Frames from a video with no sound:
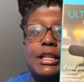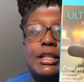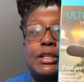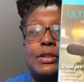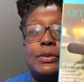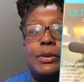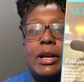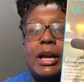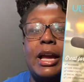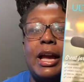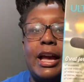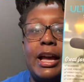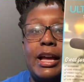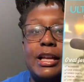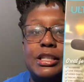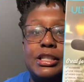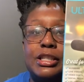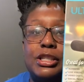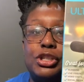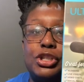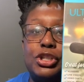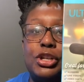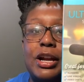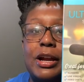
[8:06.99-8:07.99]
So it has
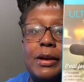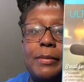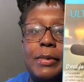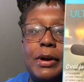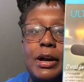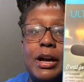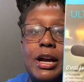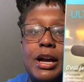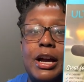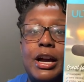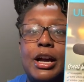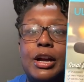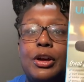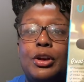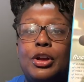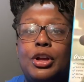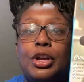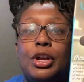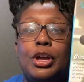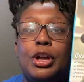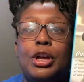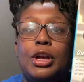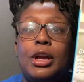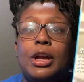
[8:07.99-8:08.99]
the tripod
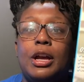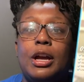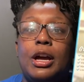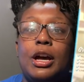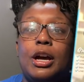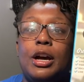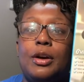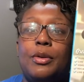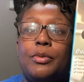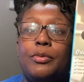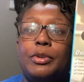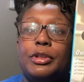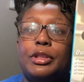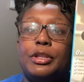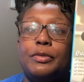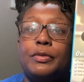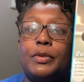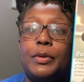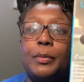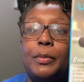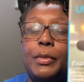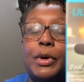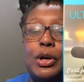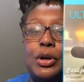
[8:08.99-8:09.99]
with the
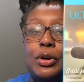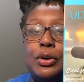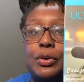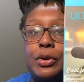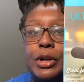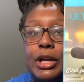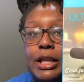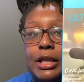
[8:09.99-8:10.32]
remote,